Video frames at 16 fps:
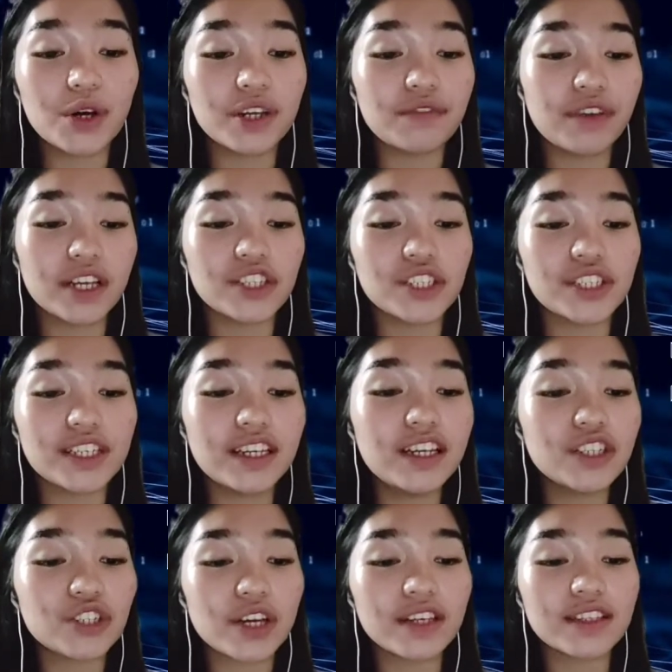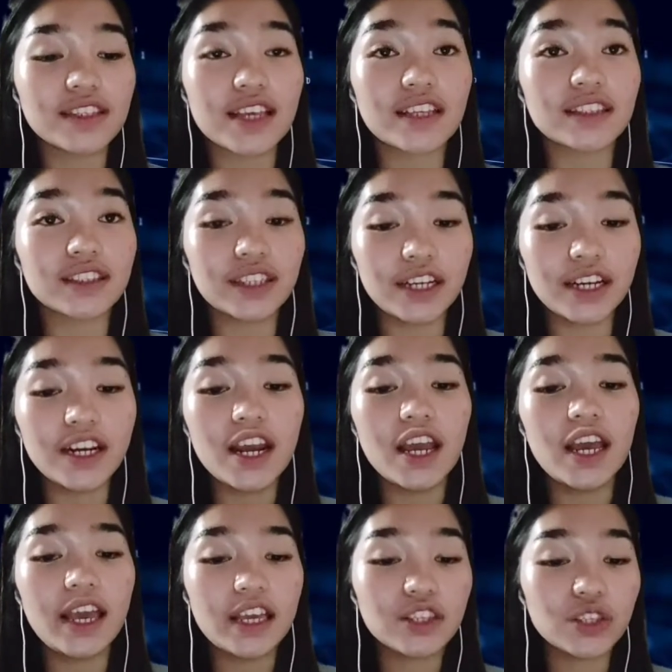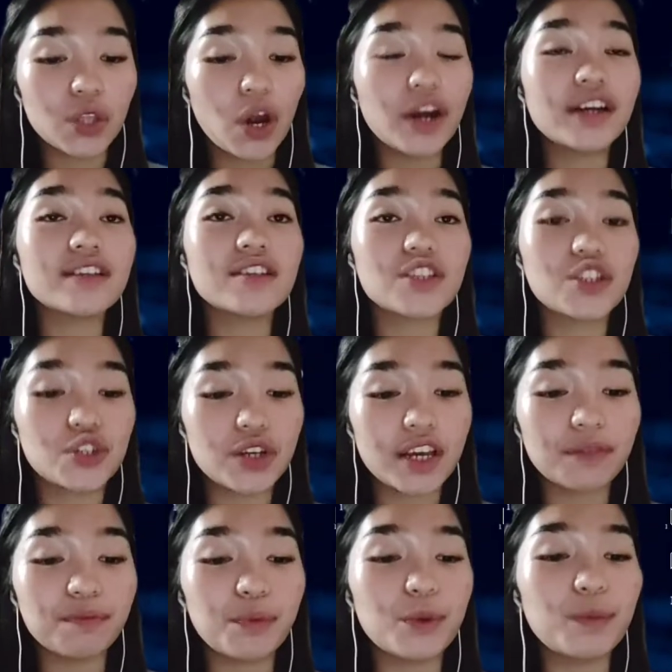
Convention and Trade Center in Torres Street,